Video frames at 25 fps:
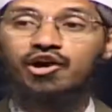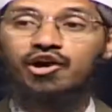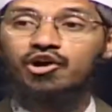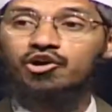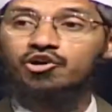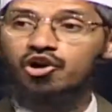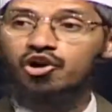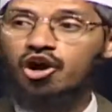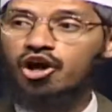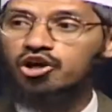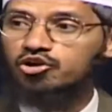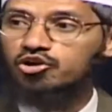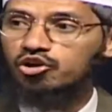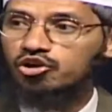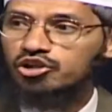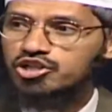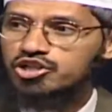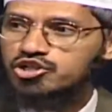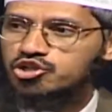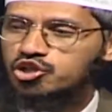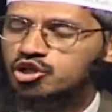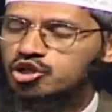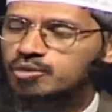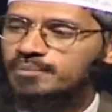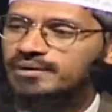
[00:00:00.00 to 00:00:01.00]
Not only
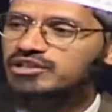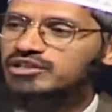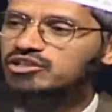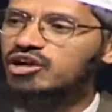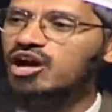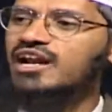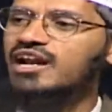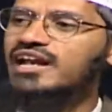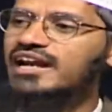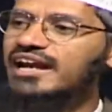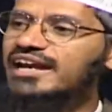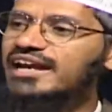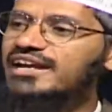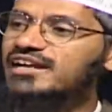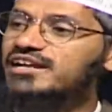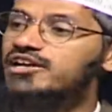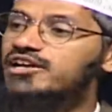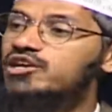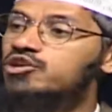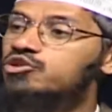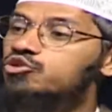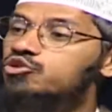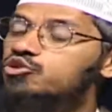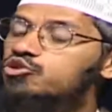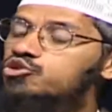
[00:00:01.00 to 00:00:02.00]
should you be tolerant,
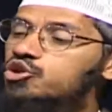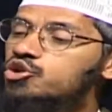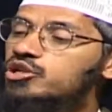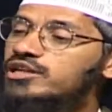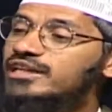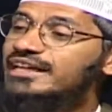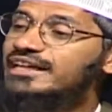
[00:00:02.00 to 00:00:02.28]
you should